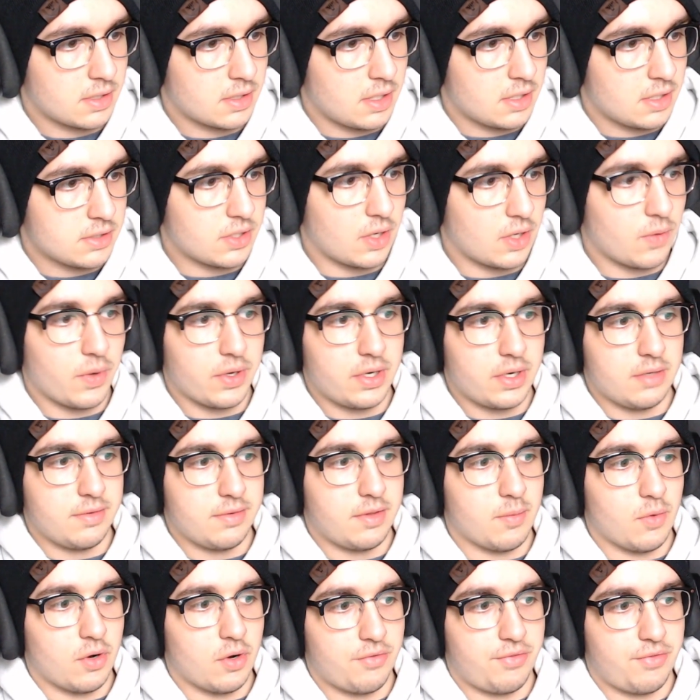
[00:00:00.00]
I wonder if the
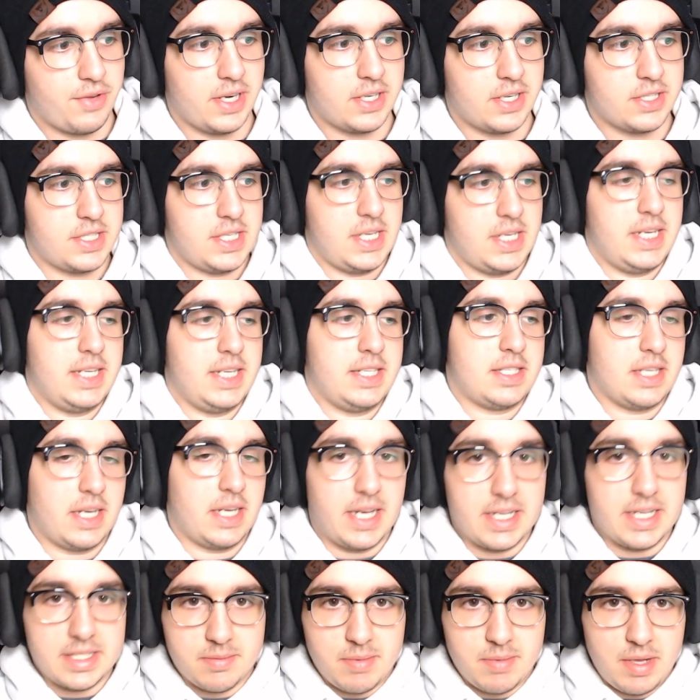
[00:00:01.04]
more fingers he eats, I
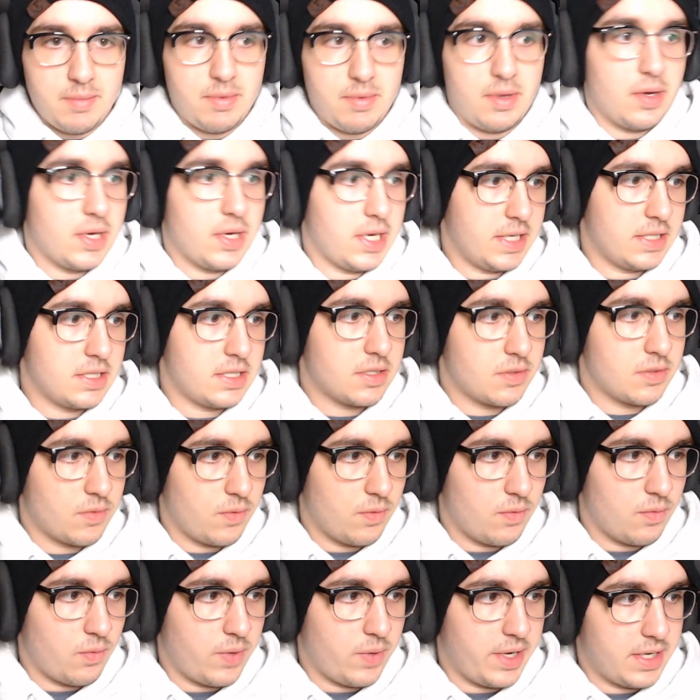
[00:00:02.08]
guess maybe his
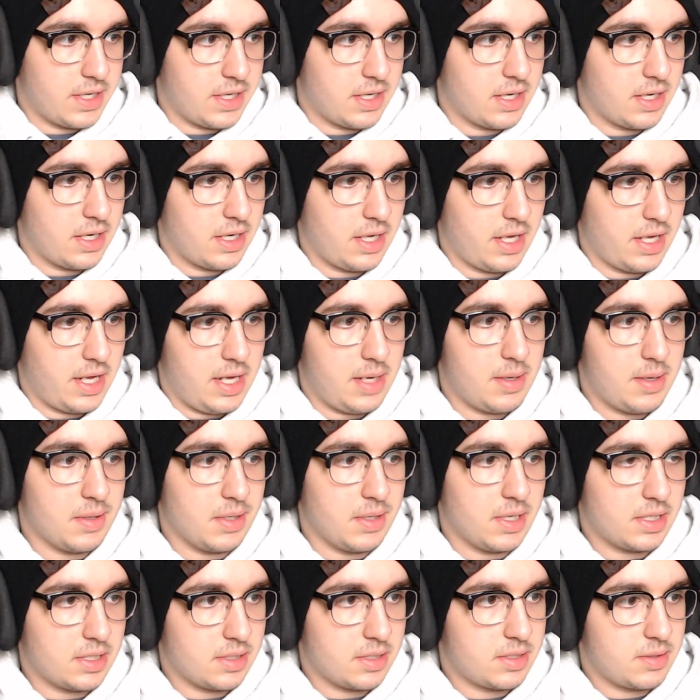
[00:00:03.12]
when he
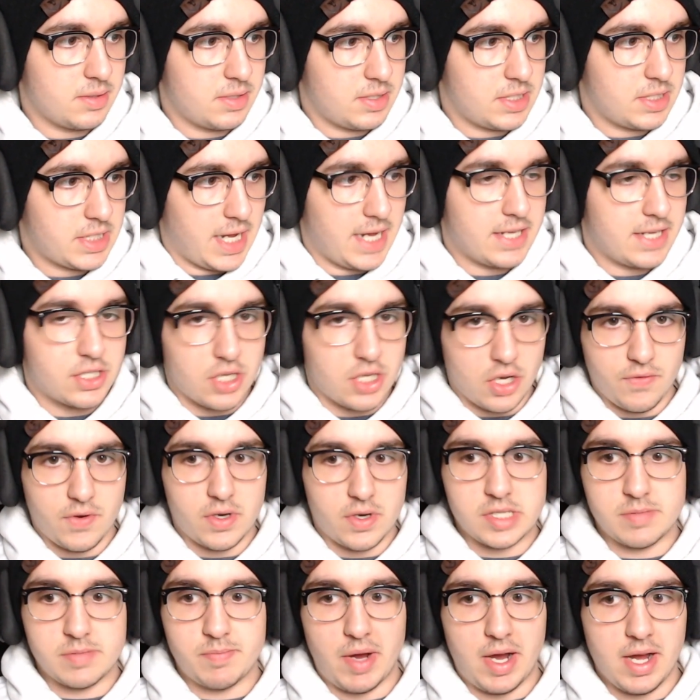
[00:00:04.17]
takes over
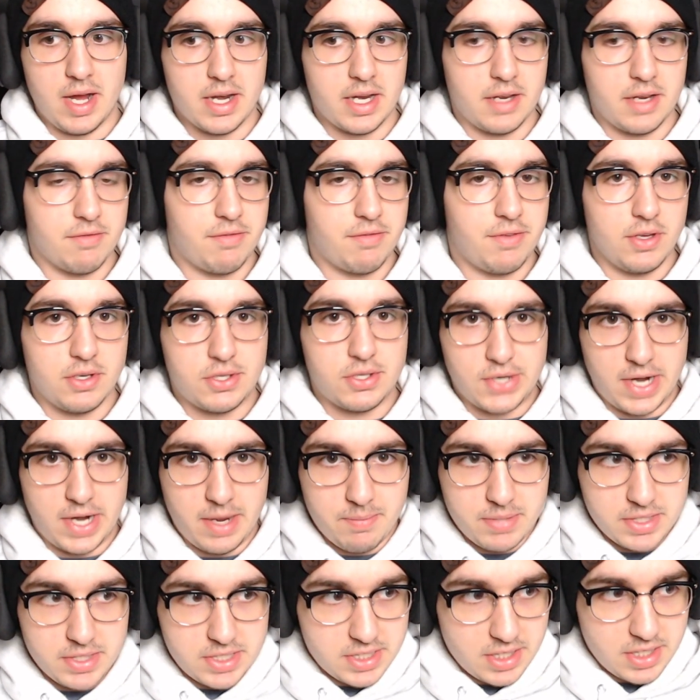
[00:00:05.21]
his body in future
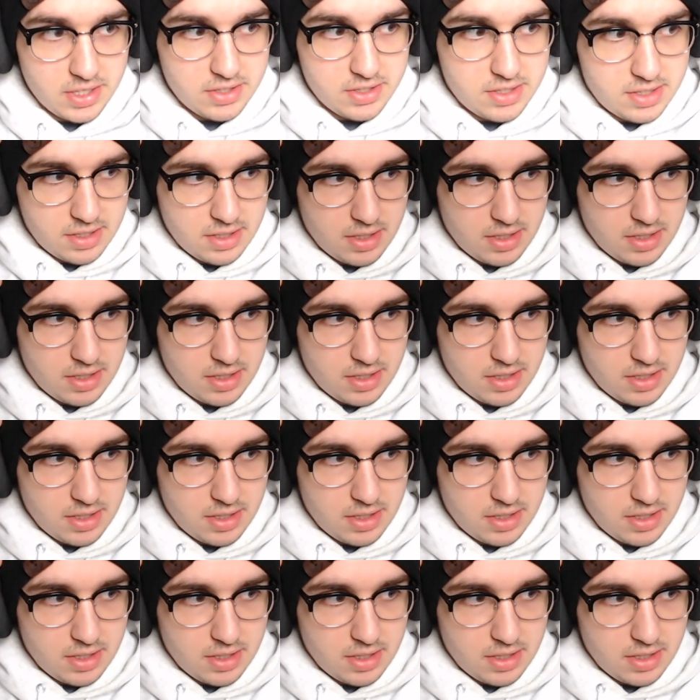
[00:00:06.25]
episodes,